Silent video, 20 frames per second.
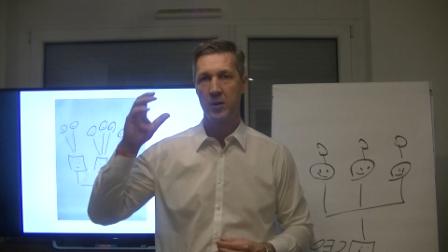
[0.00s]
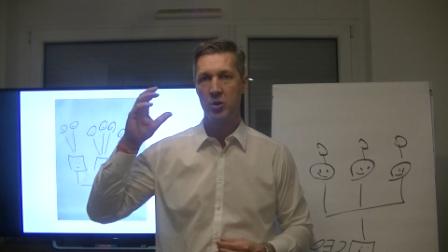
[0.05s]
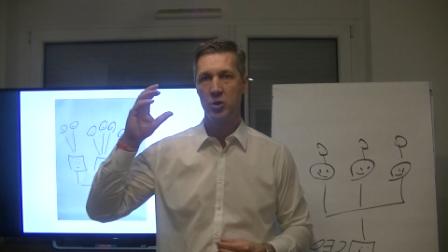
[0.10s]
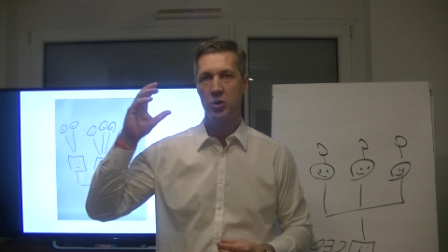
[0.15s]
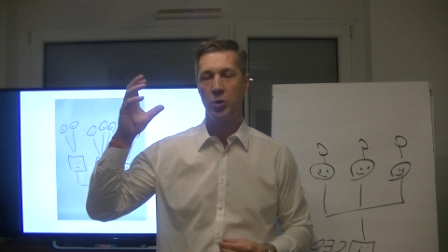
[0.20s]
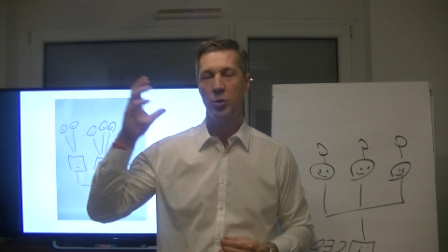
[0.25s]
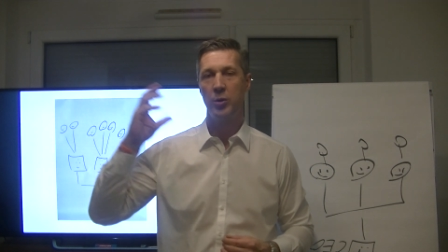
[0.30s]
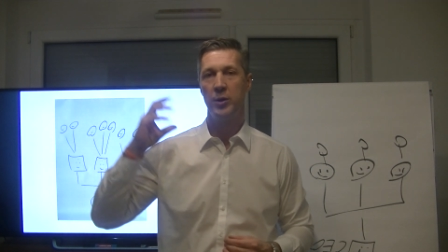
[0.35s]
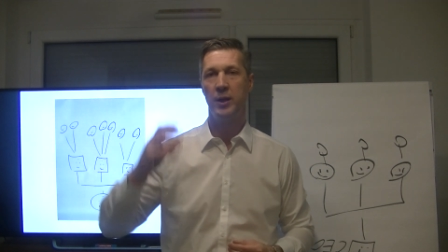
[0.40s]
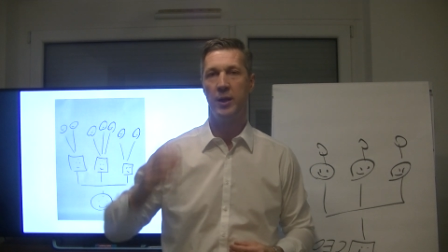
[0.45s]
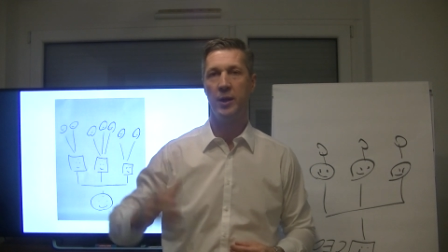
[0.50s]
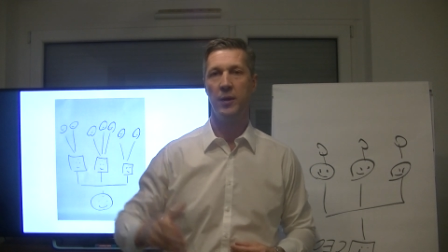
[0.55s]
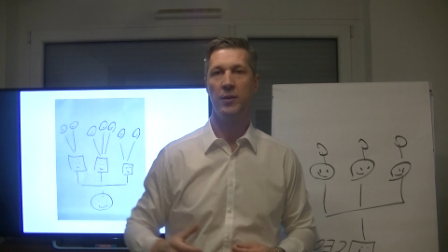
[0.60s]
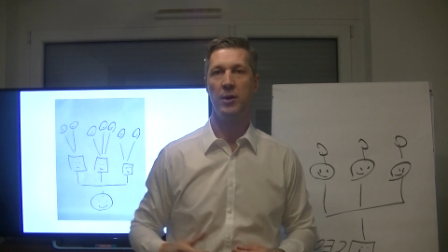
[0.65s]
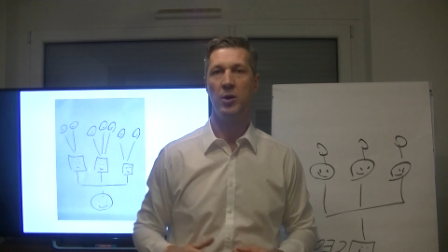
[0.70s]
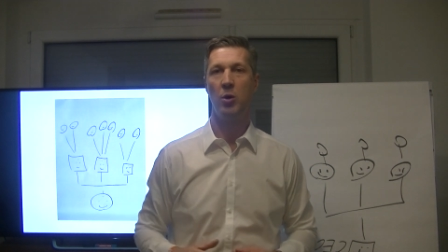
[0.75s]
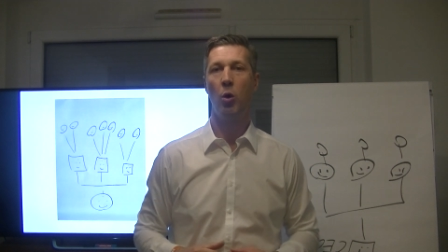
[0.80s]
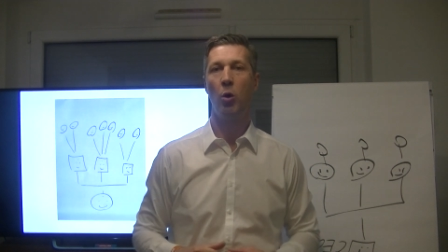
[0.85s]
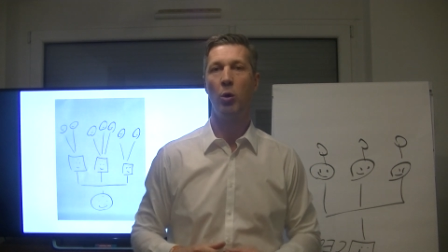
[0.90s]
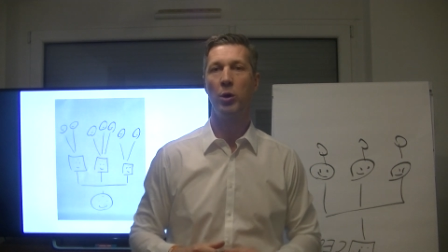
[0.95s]
turning
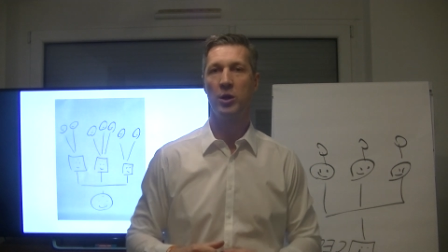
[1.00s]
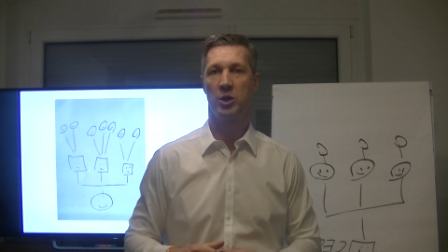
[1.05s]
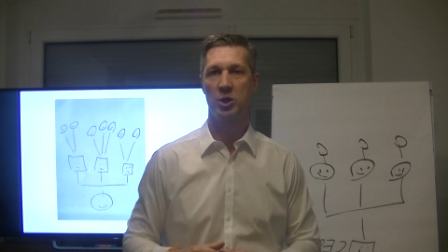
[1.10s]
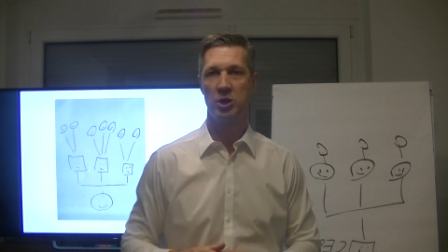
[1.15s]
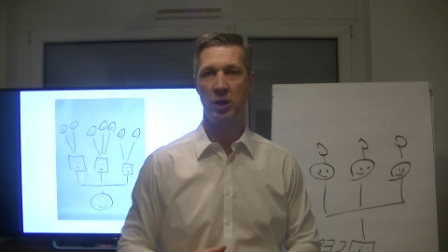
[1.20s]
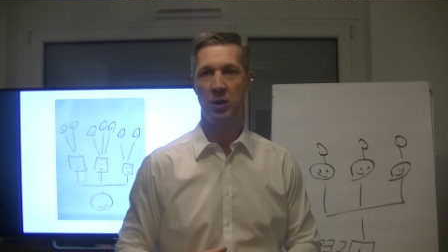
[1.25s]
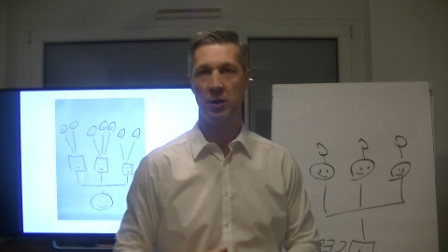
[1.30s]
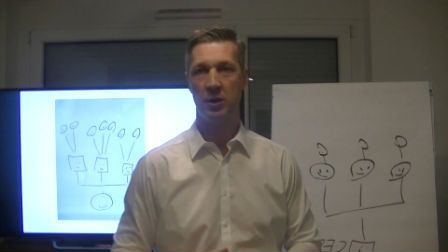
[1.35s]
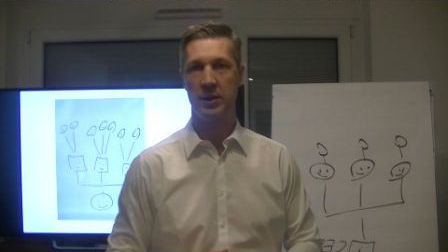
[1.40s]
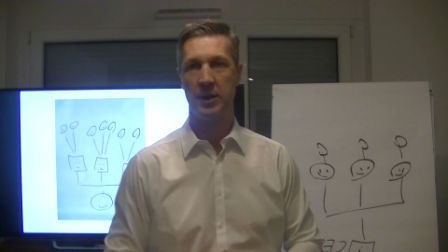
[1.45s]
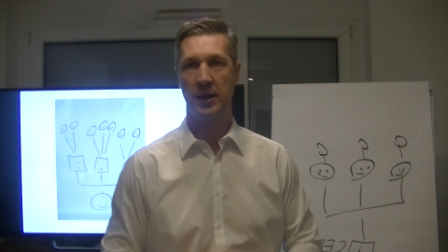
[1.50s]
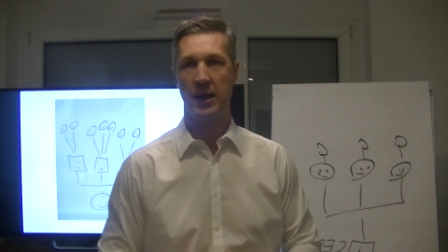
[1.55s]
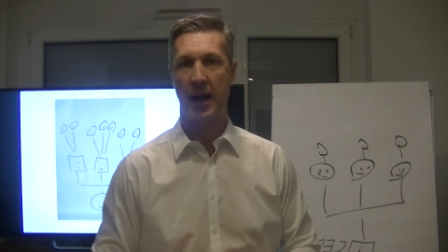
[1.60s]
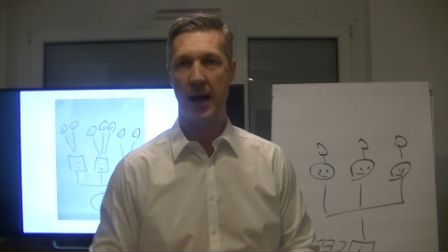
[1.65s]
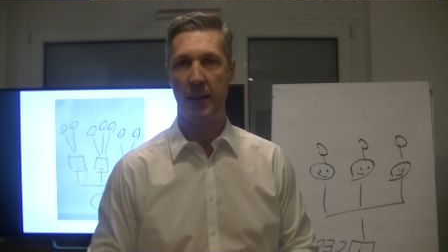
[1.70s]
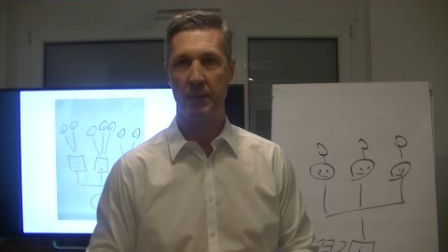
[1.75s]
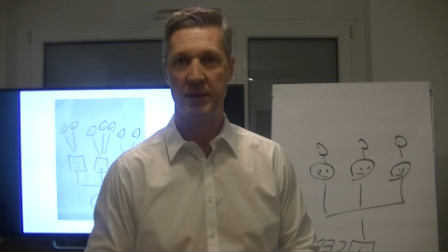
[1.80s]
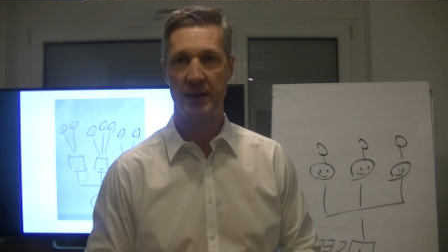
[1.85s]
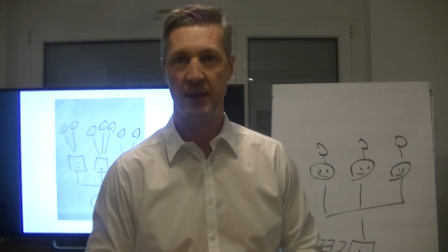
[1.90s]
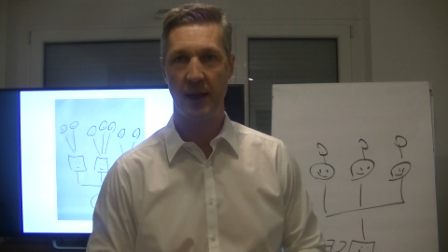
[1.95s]
the org chart
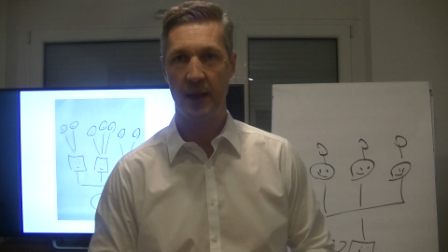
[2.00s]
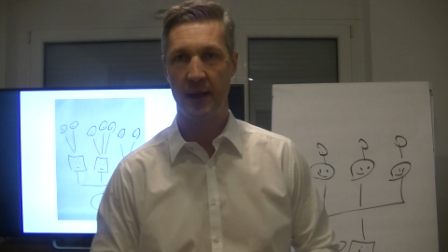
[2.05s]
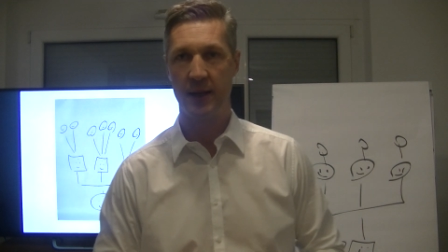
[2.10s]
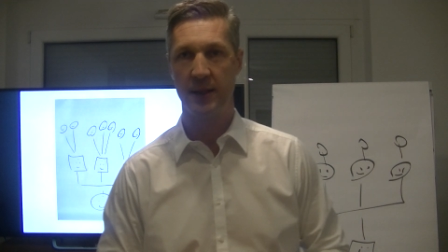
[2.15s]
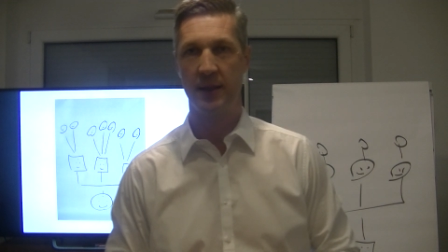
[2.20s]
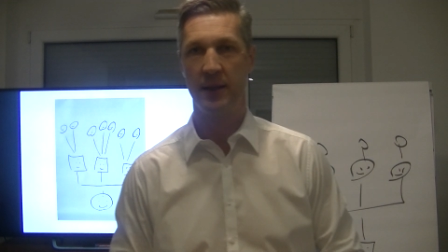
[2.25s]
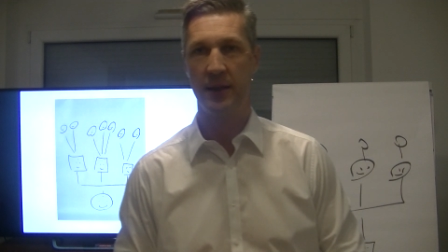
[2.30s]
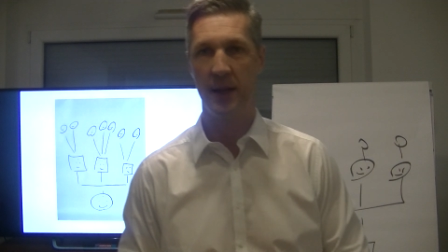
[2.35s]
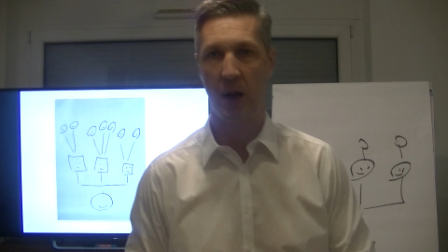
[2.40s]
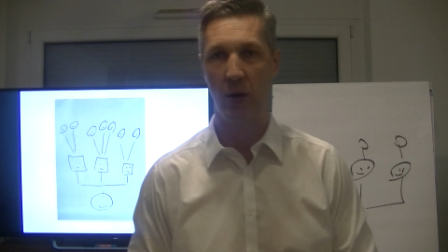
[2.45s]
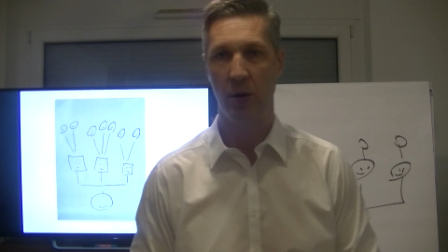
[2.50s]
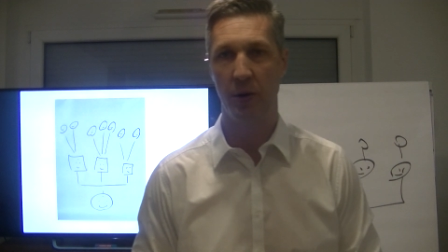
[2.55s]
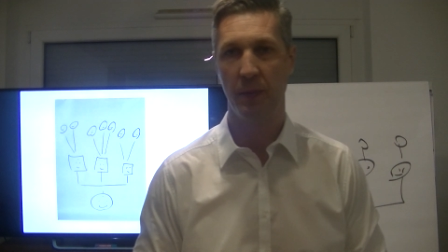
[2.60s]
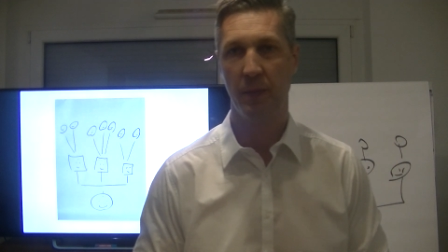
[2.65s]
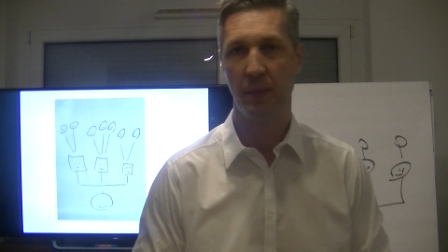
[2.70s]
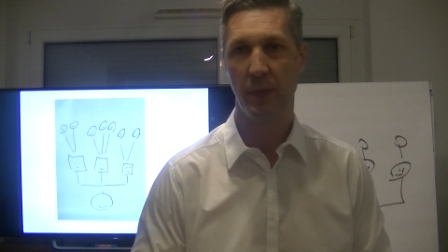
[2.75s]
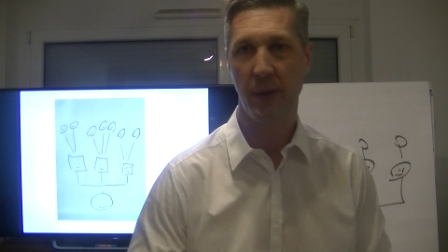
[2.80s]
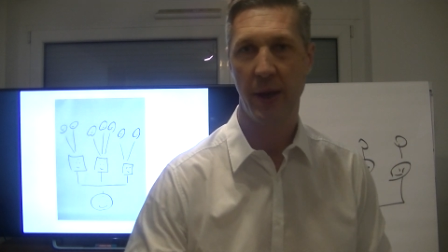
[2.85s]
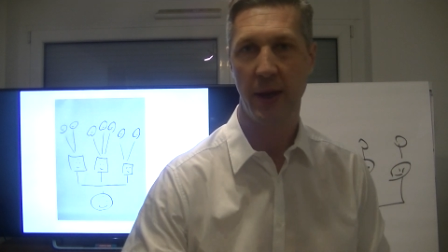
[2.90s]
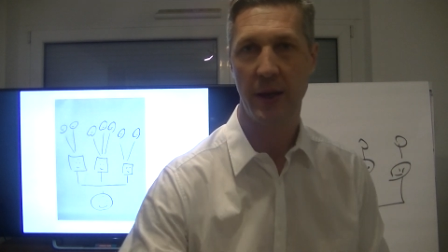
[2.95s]
upside down.
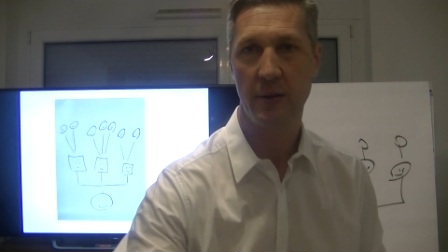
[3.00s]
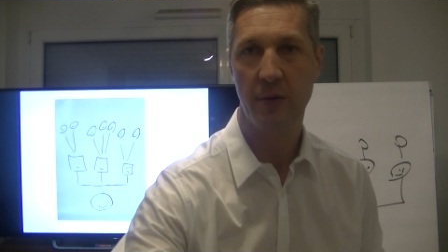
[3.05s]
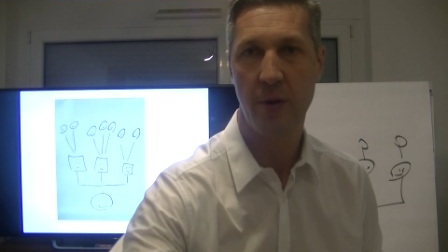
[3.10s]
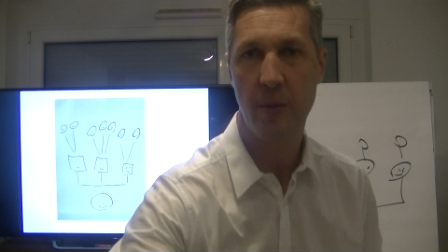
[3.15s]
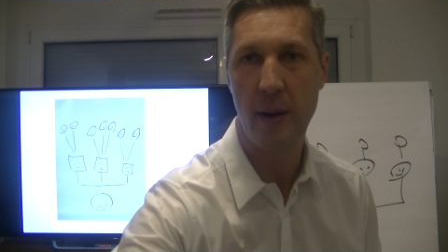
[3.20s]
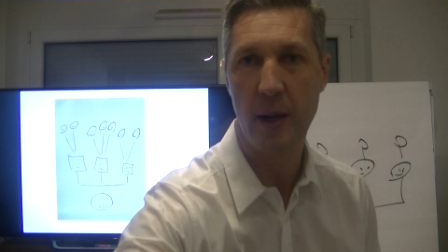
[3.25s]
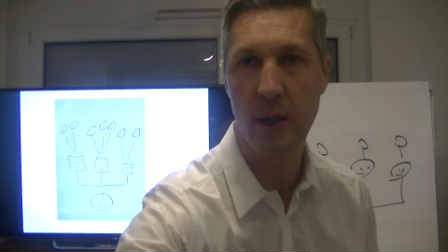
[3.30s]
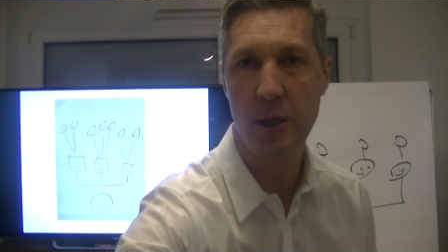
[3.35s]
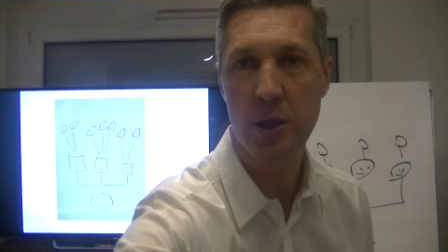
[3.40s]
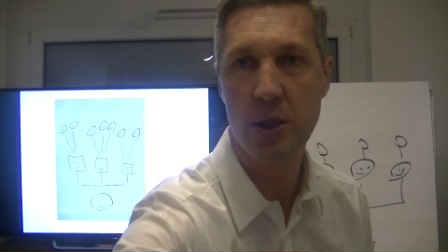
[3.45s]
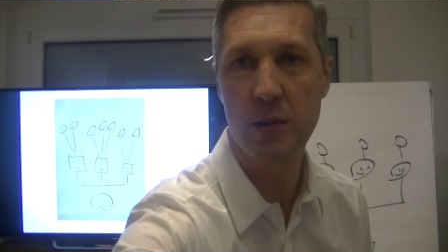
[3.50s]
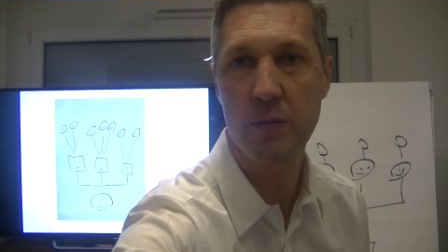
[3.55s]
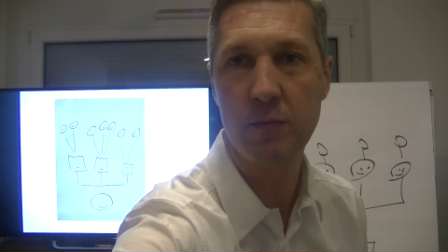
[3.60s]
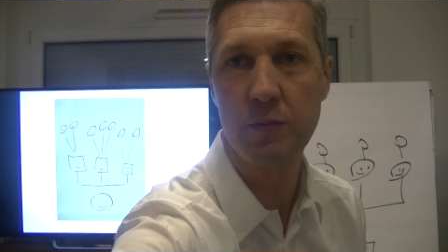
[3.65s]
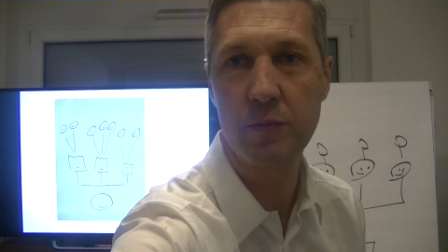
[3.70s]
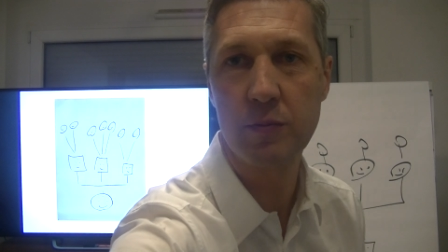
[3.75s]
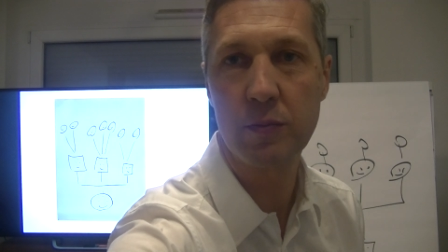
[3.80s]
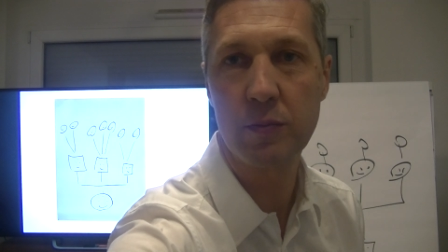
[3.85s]
Thank you very much.